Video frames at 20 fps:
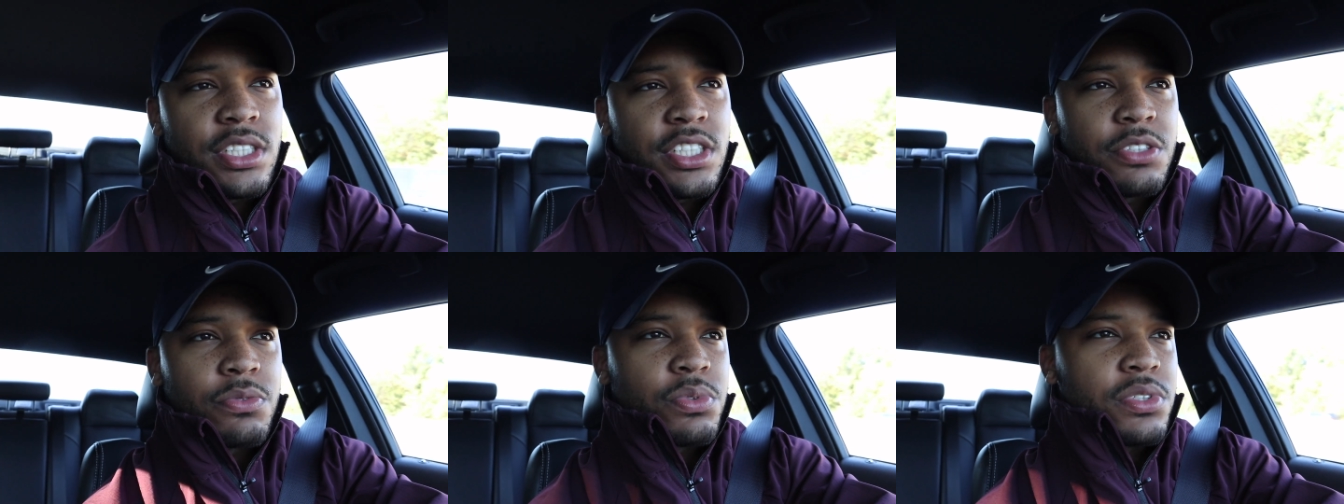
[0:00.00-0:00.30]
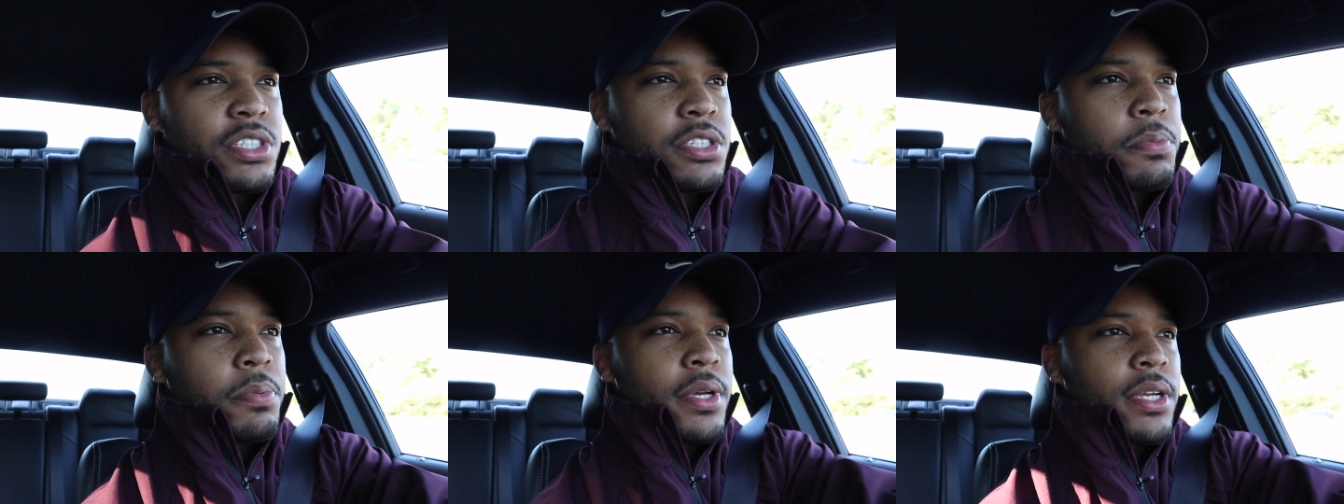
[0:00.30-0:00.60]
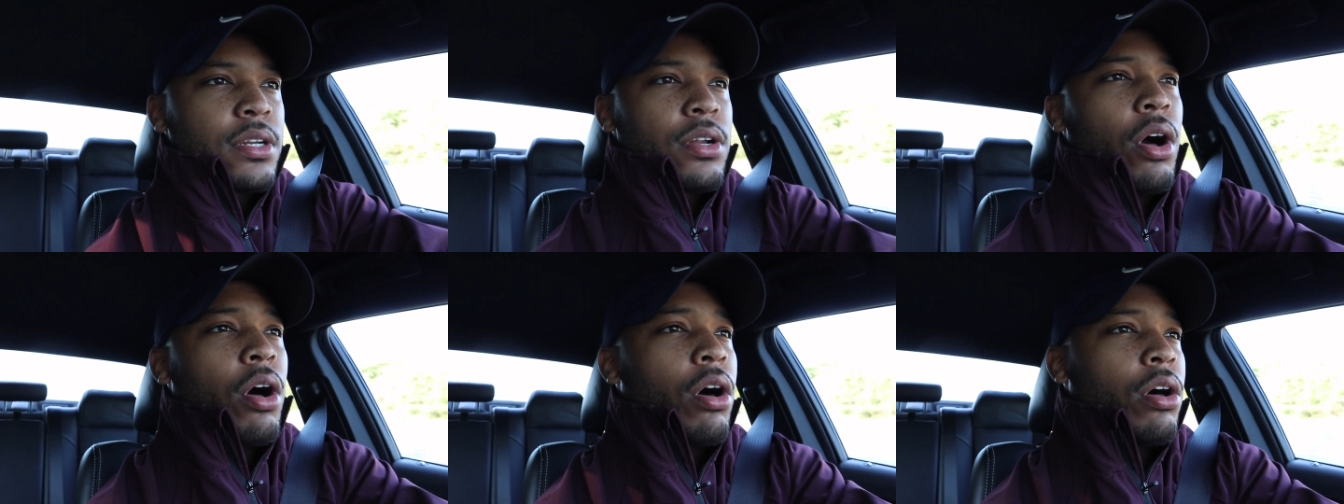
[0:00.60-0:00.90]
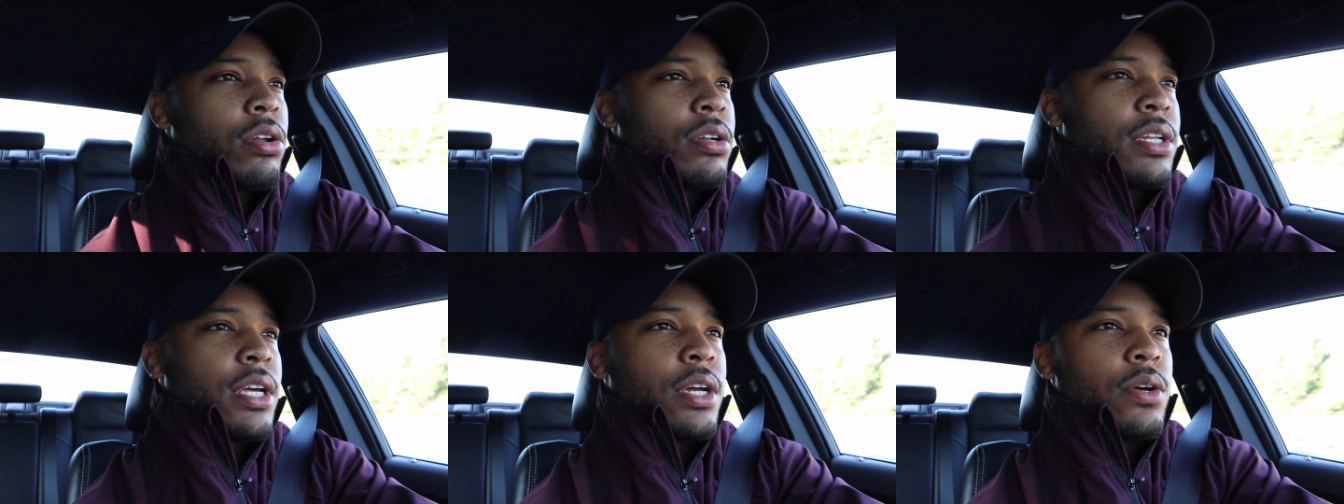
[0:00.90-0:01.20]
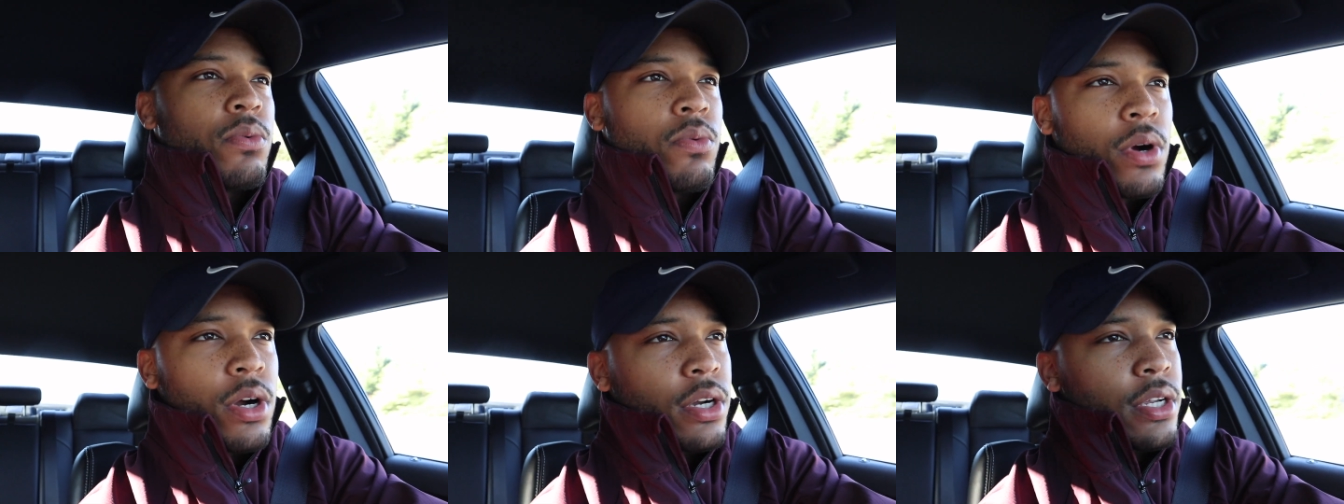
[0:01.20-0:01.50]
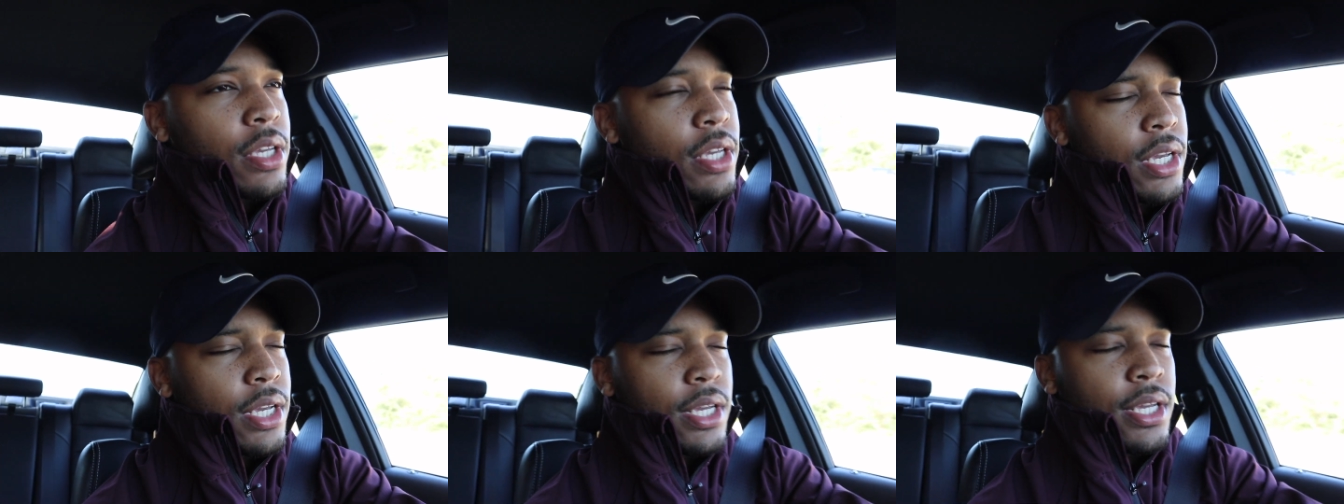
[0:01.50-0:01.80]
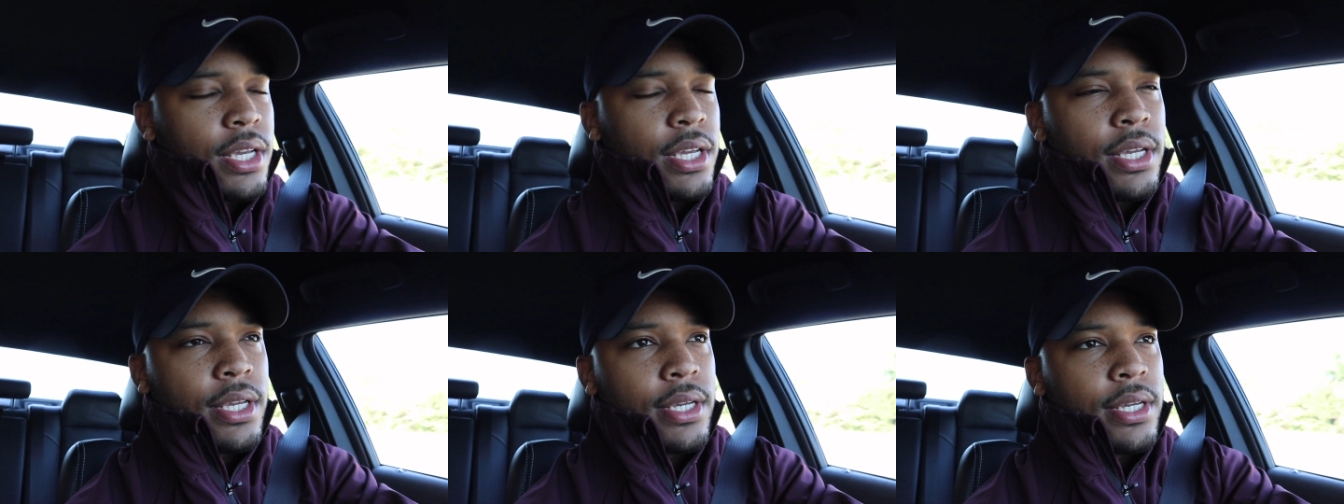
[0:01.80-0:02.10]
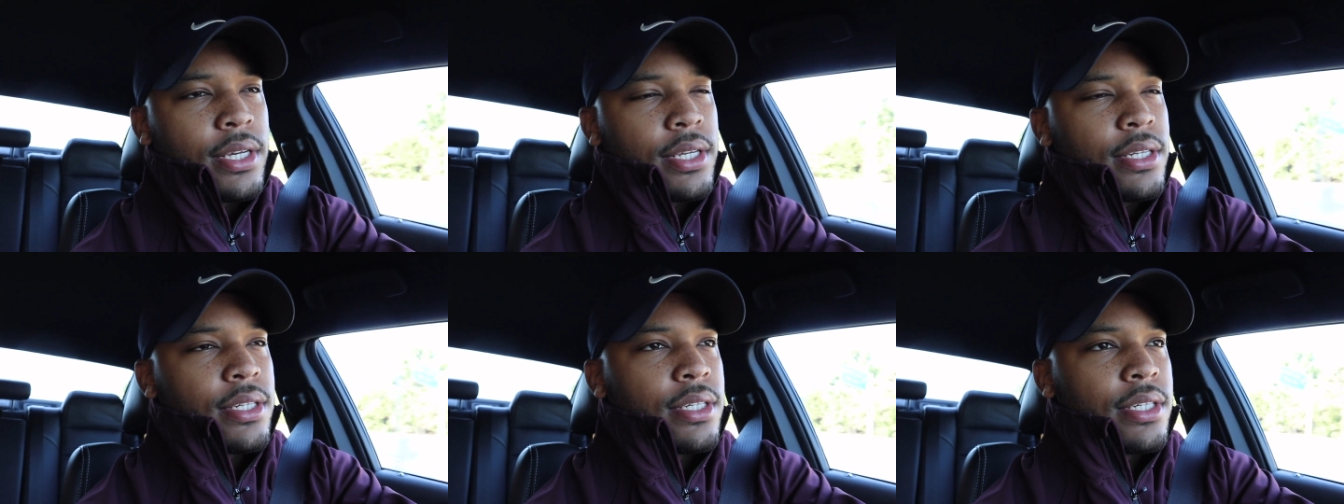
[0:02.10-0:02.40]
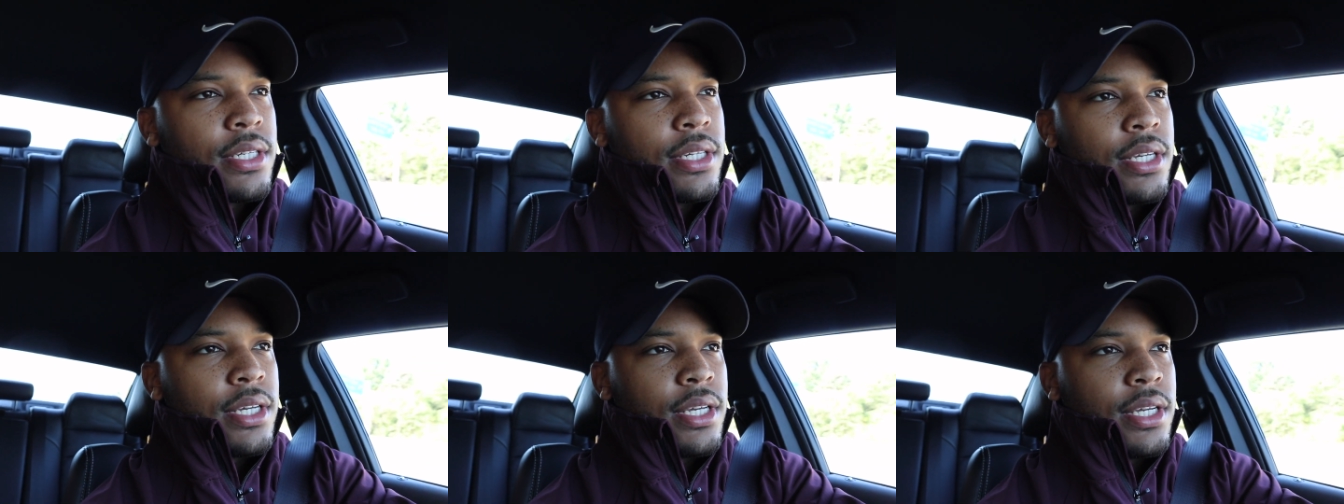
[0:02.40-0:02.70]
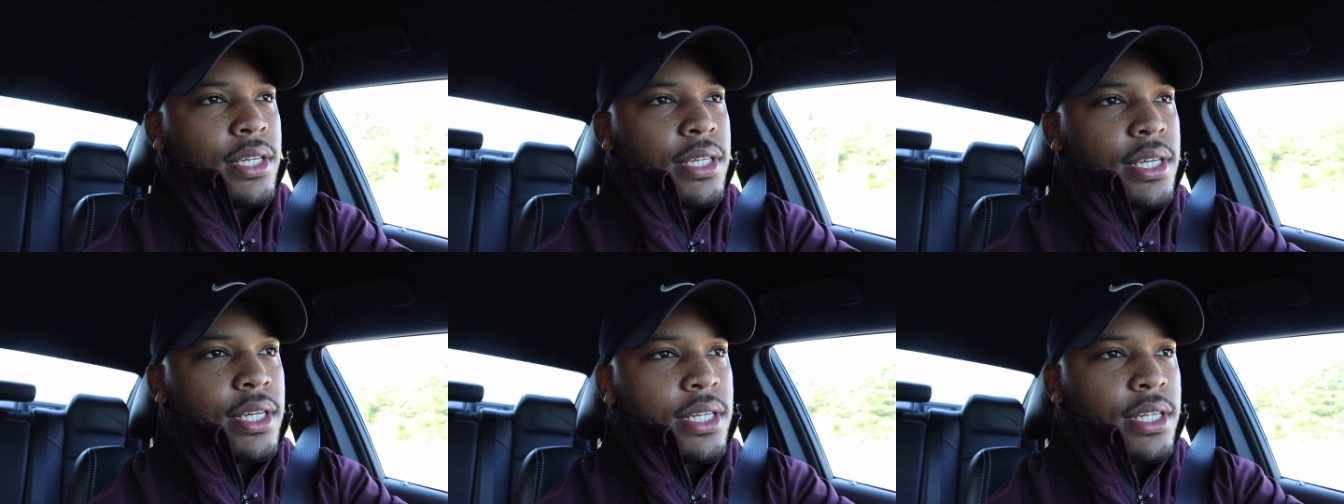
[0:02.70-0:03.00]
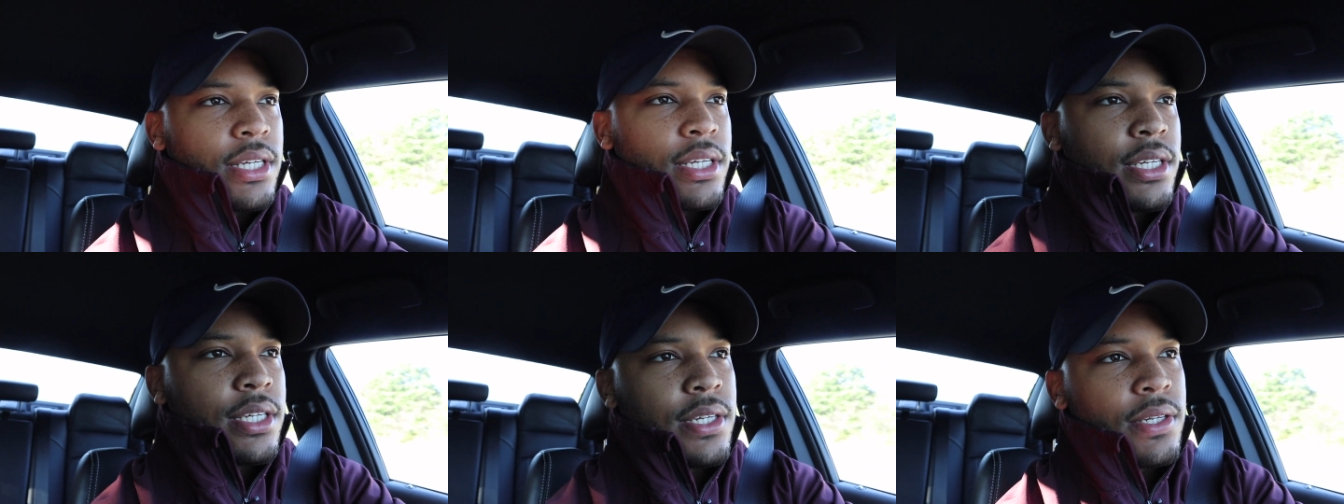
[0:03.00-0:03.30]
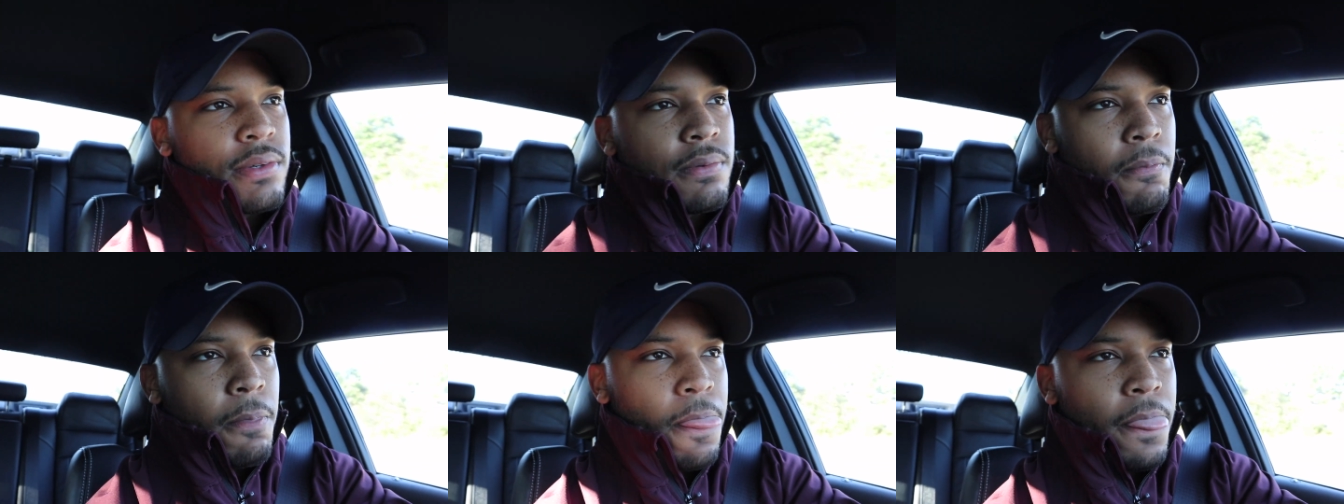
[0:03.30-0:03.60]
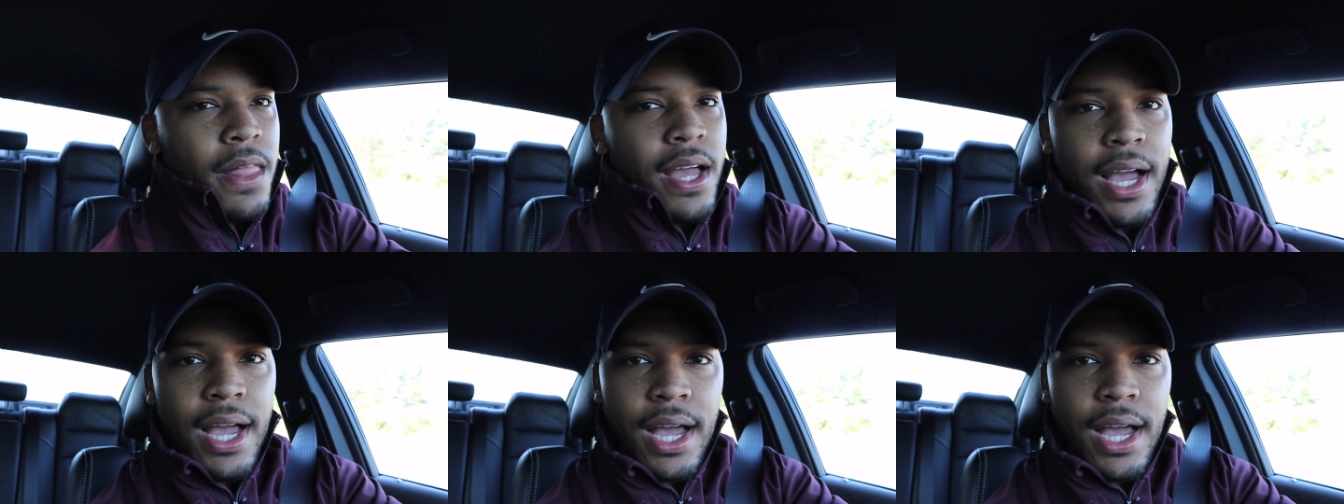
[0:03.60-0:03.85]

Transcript: It was spent all day working and getting the